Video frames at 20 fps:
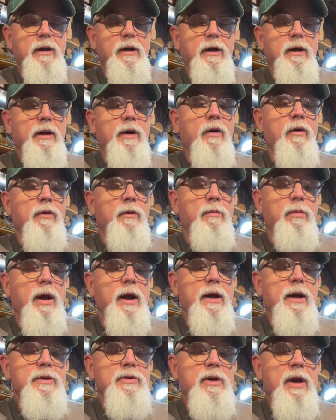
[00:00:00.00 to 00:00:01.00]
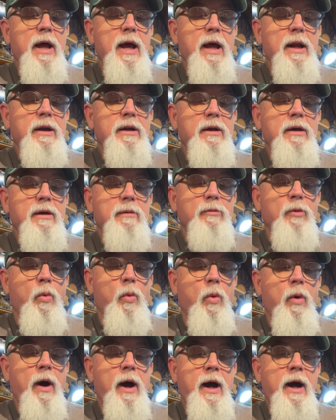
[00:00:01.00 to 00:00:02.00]
the blades lined up.
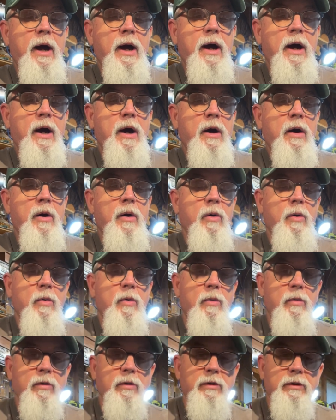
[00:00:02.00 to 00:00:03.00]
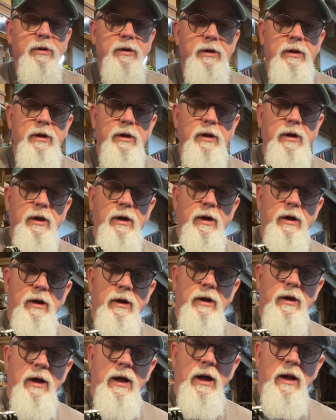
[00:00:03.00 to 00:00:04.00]
Wow.
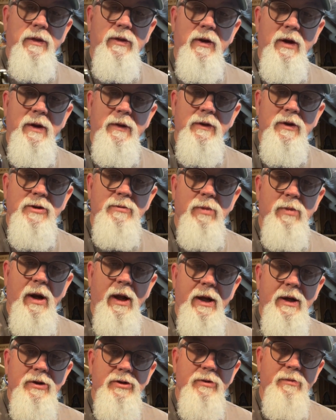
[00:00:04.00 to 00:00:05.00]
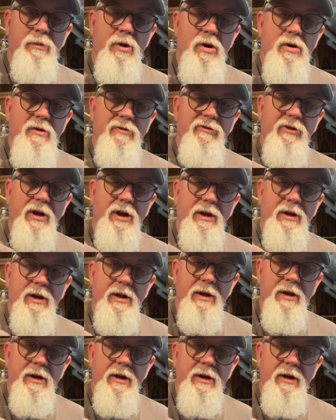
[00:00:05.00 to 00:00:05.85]
I think these blades are perfect.